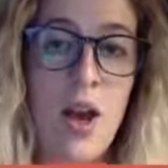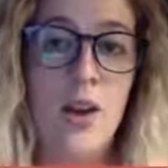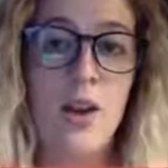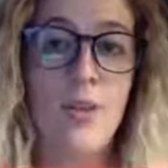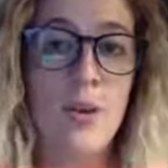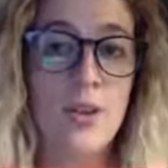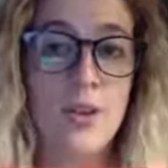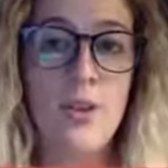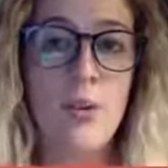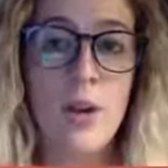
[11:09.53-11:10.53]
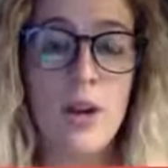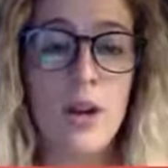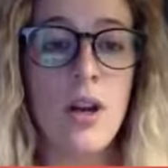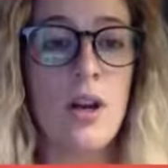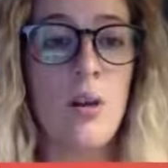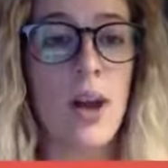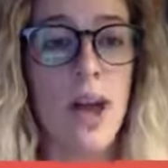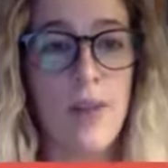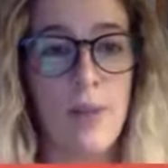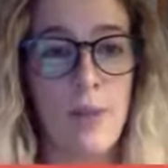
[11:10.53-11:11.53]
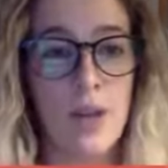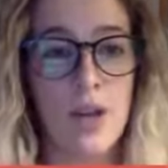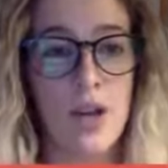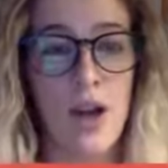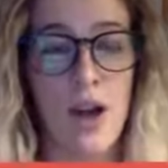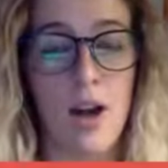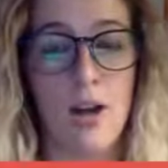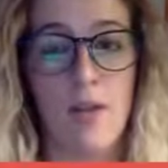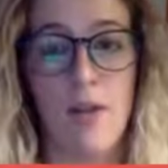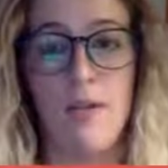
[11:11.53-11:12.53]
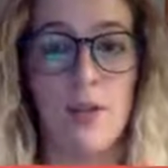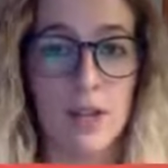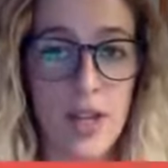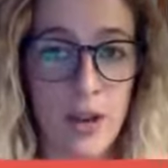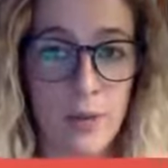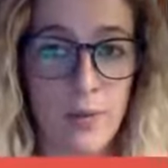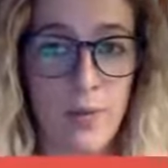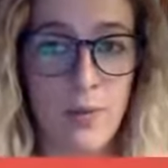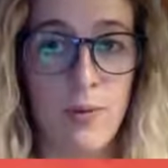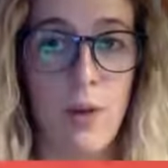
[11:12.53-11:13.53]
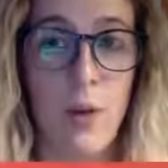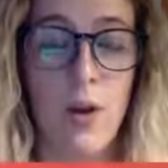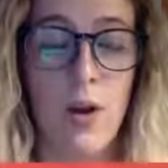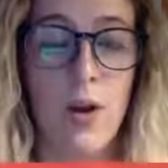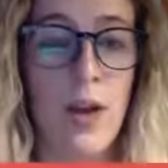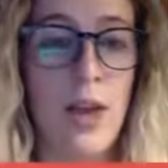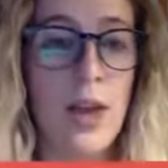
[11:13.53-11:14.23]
On a personal one, you would have a picture of yourself for